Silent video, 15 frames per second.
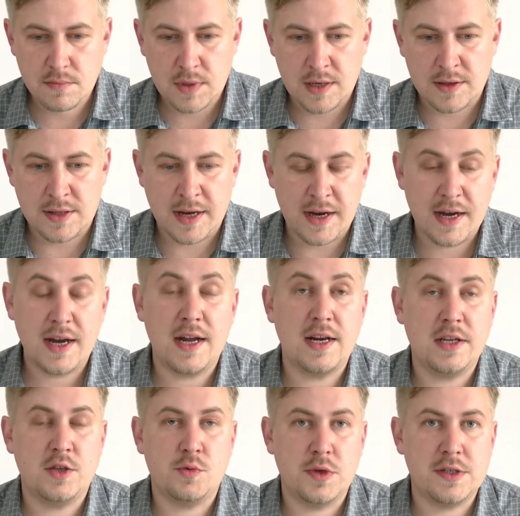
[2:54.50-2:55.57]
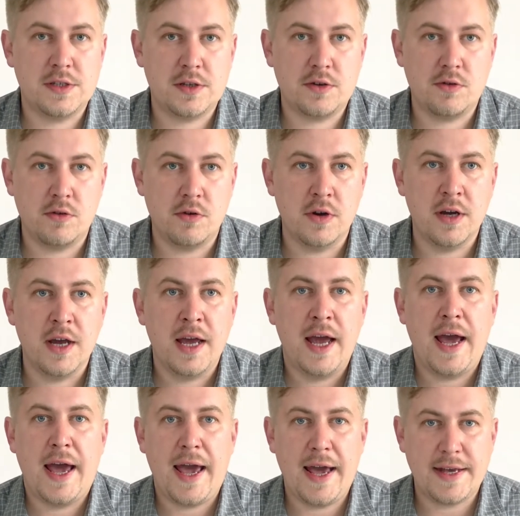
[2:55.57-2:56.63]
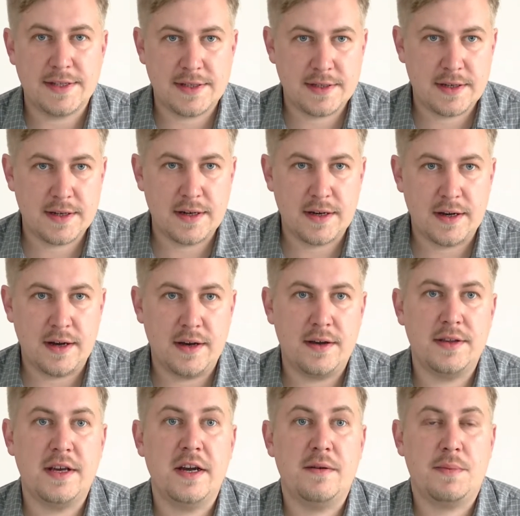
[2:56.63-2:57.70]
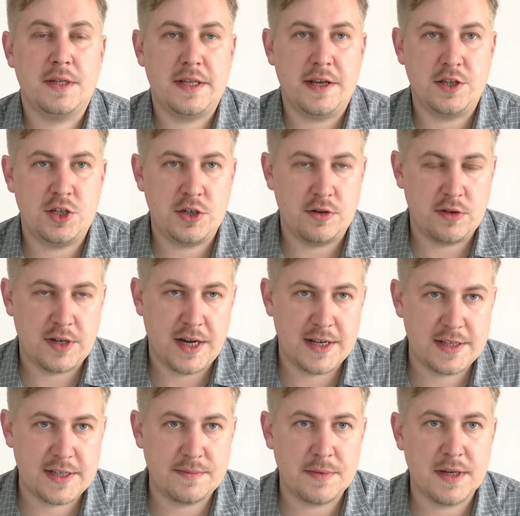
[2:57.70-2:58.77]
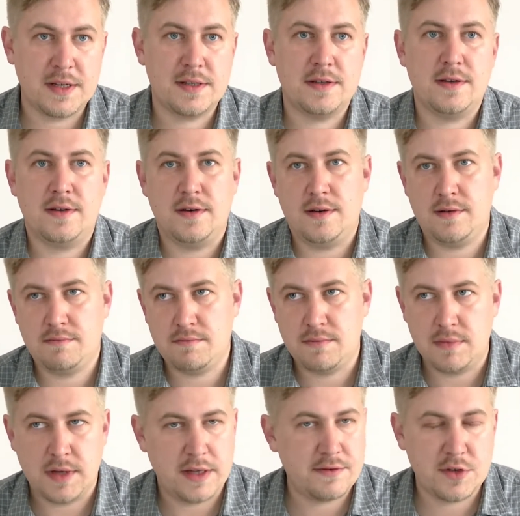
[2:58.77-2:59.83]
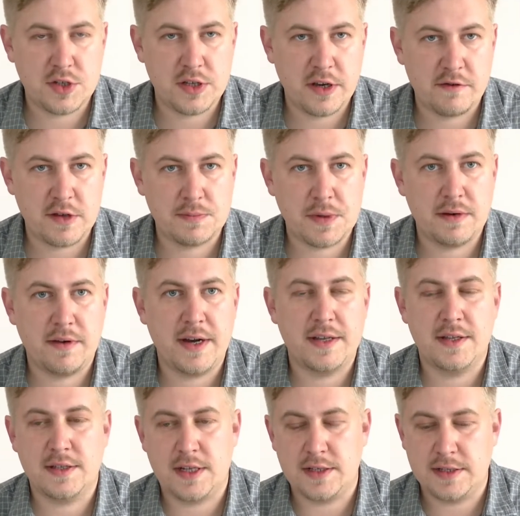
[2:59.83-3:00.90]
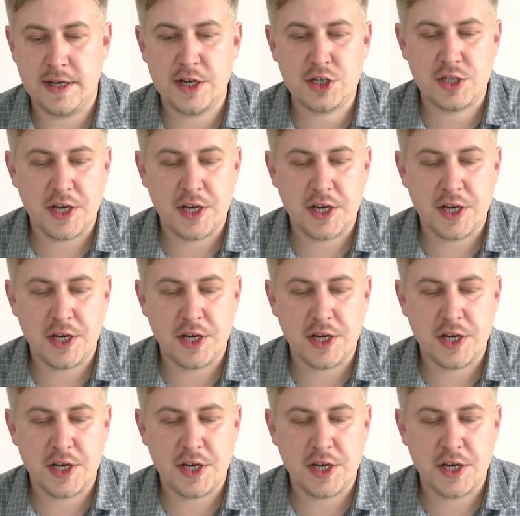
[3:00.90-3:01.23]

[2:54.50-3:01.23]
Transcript: There are linguists who ask their potential customers, language service providers, translation